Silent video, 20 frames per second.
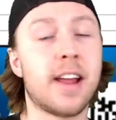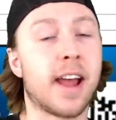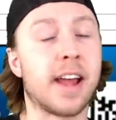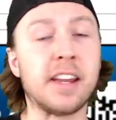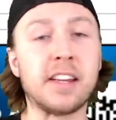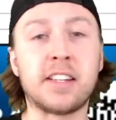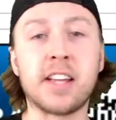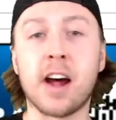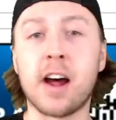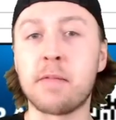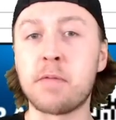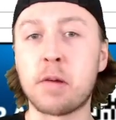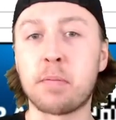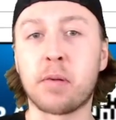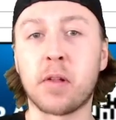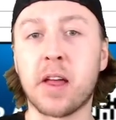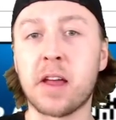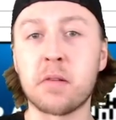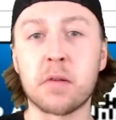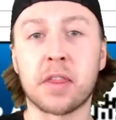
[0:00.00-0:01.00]
Anytime you're
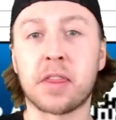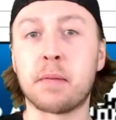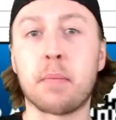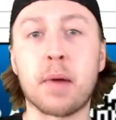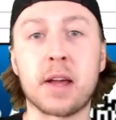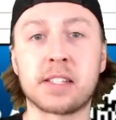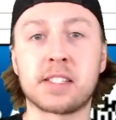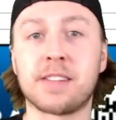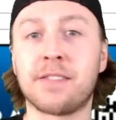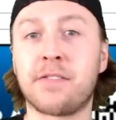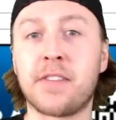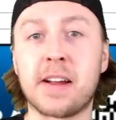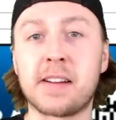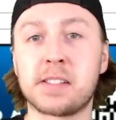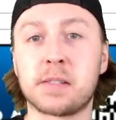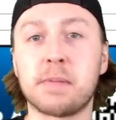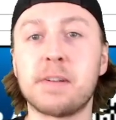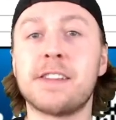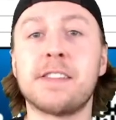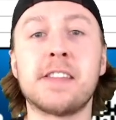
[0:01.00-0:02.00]
playing with the best
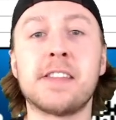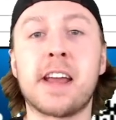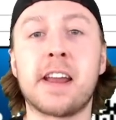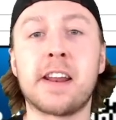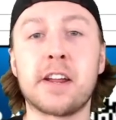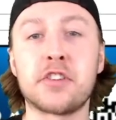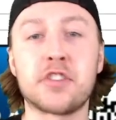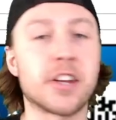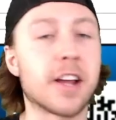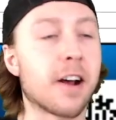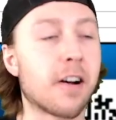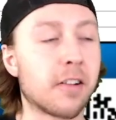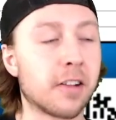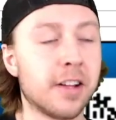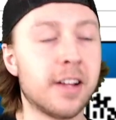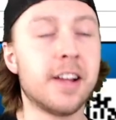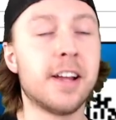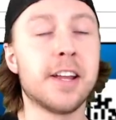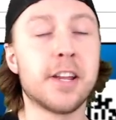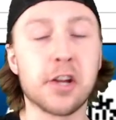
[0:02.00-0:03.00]
defenseman in the
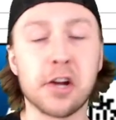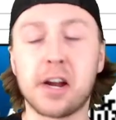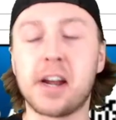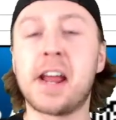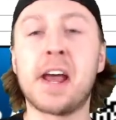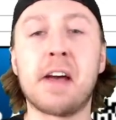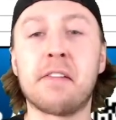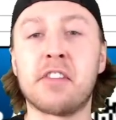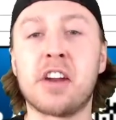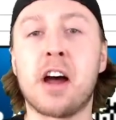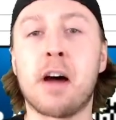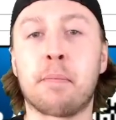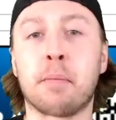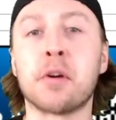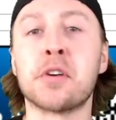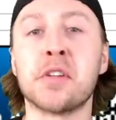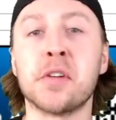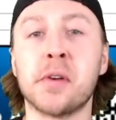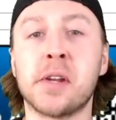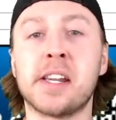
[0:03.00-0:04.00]
NHL, you're going to have an
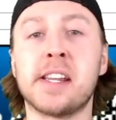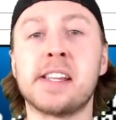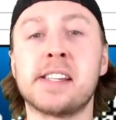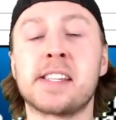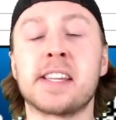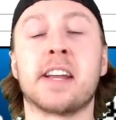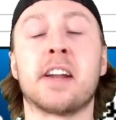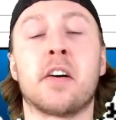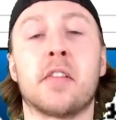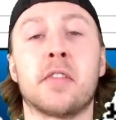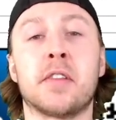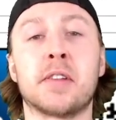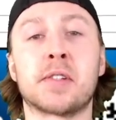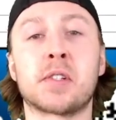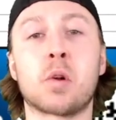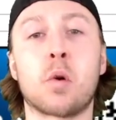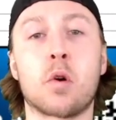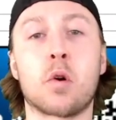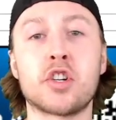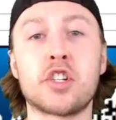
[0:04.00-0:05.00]
opportunity to get on the
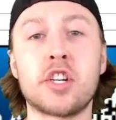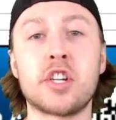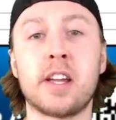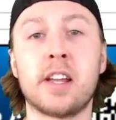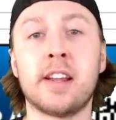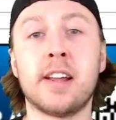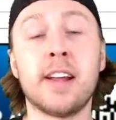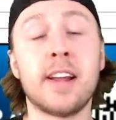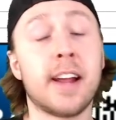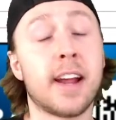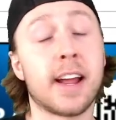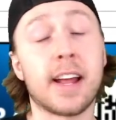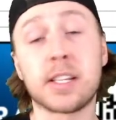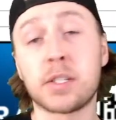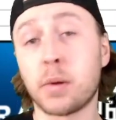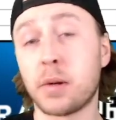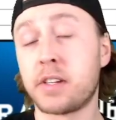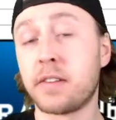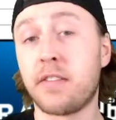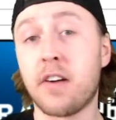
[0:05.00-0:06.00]
score sheet. And
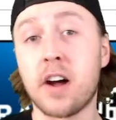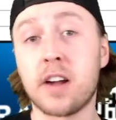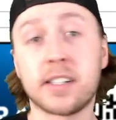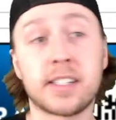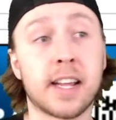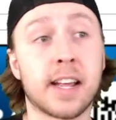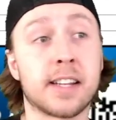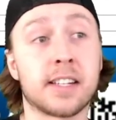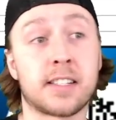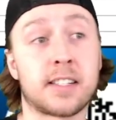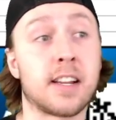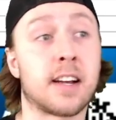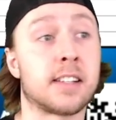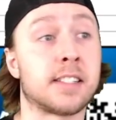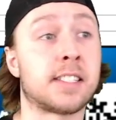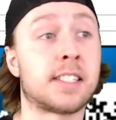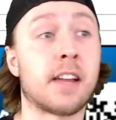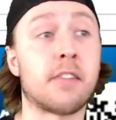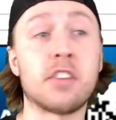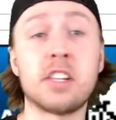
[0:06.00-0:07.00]
that's what Devon Toews
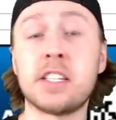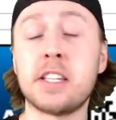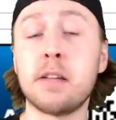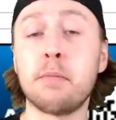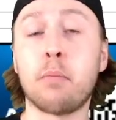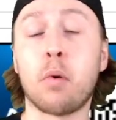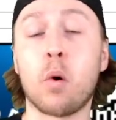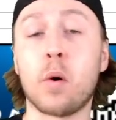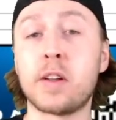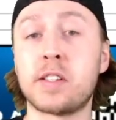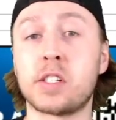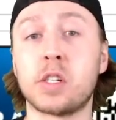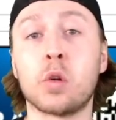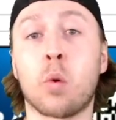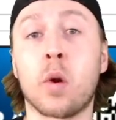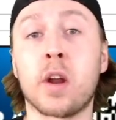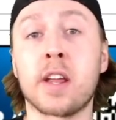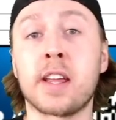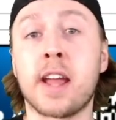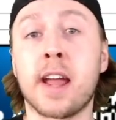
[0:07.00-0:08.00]
does. 17 points in
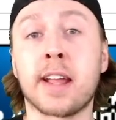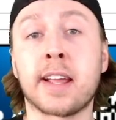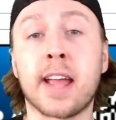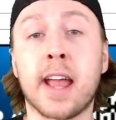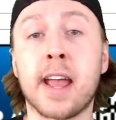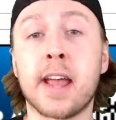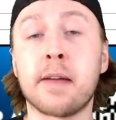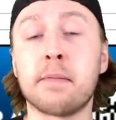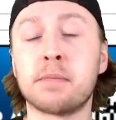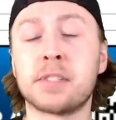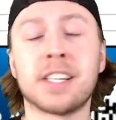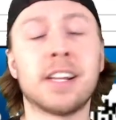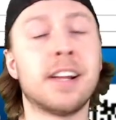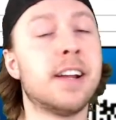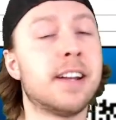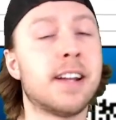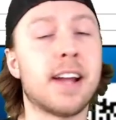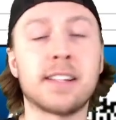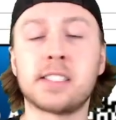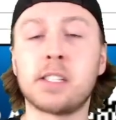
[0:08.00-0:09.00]
28 games.
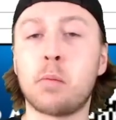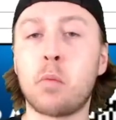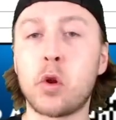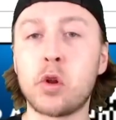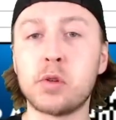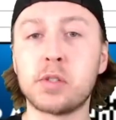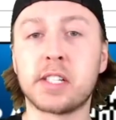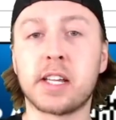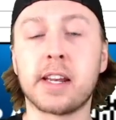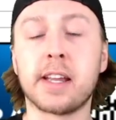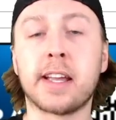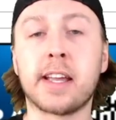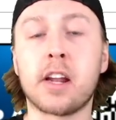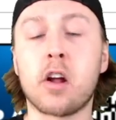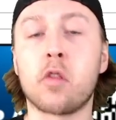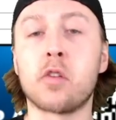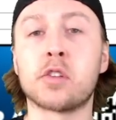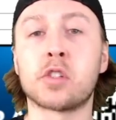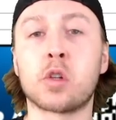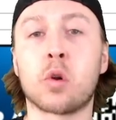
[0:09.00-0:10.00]
Not someone who's going to get
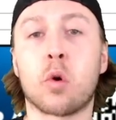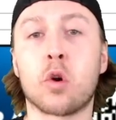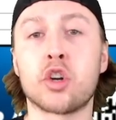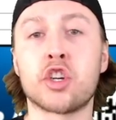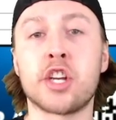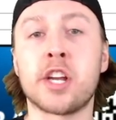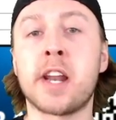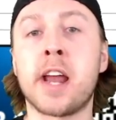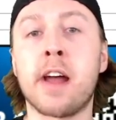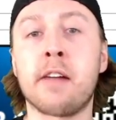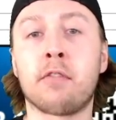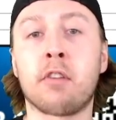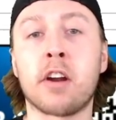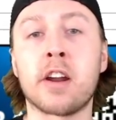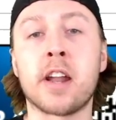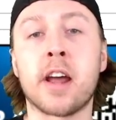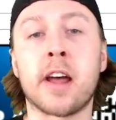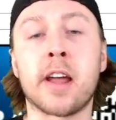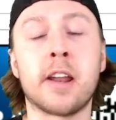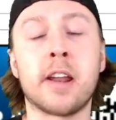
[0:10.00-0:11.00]
on the score sheet
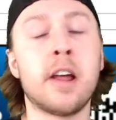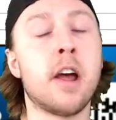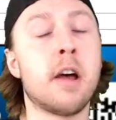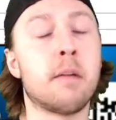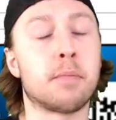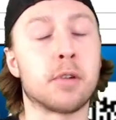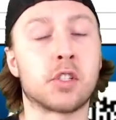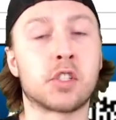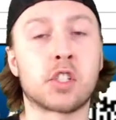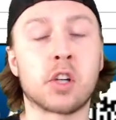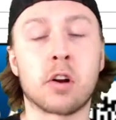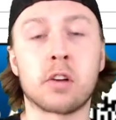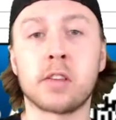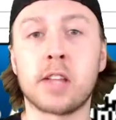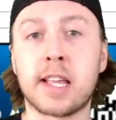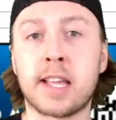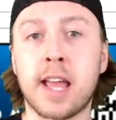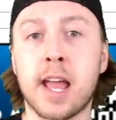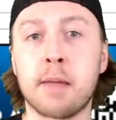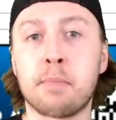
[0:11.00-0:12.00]
every night, but
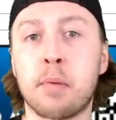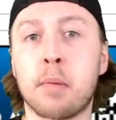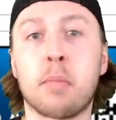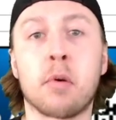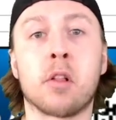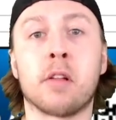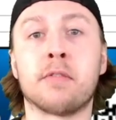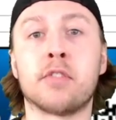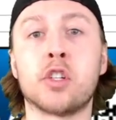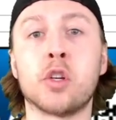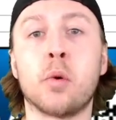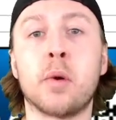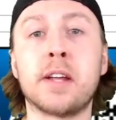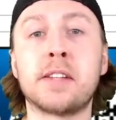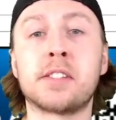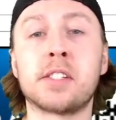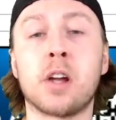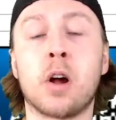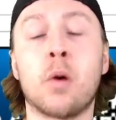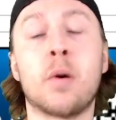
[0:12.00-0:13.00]
certainly capable of
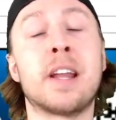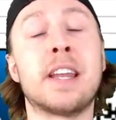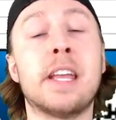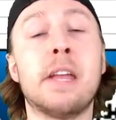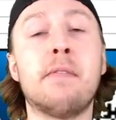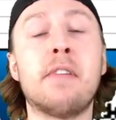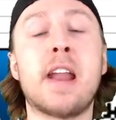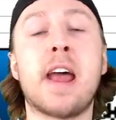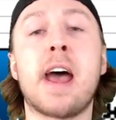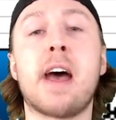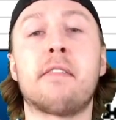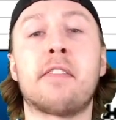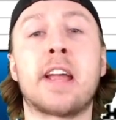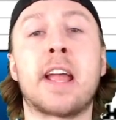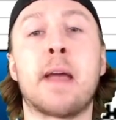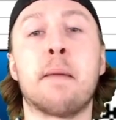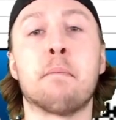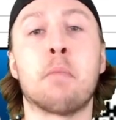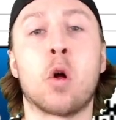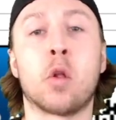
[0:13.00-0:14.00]
doing so. And even even
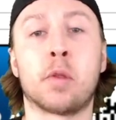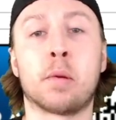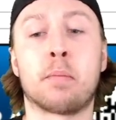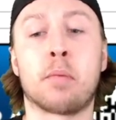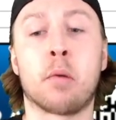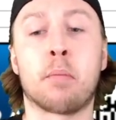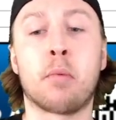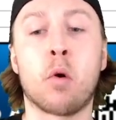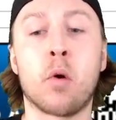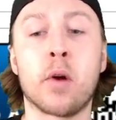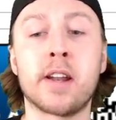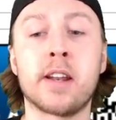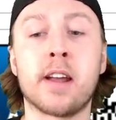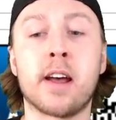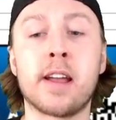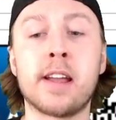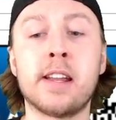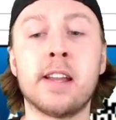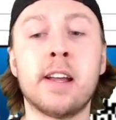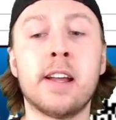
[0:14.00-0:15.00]
having a multiple point
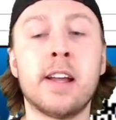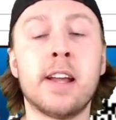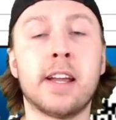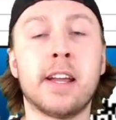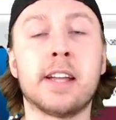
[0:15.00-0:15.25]
night.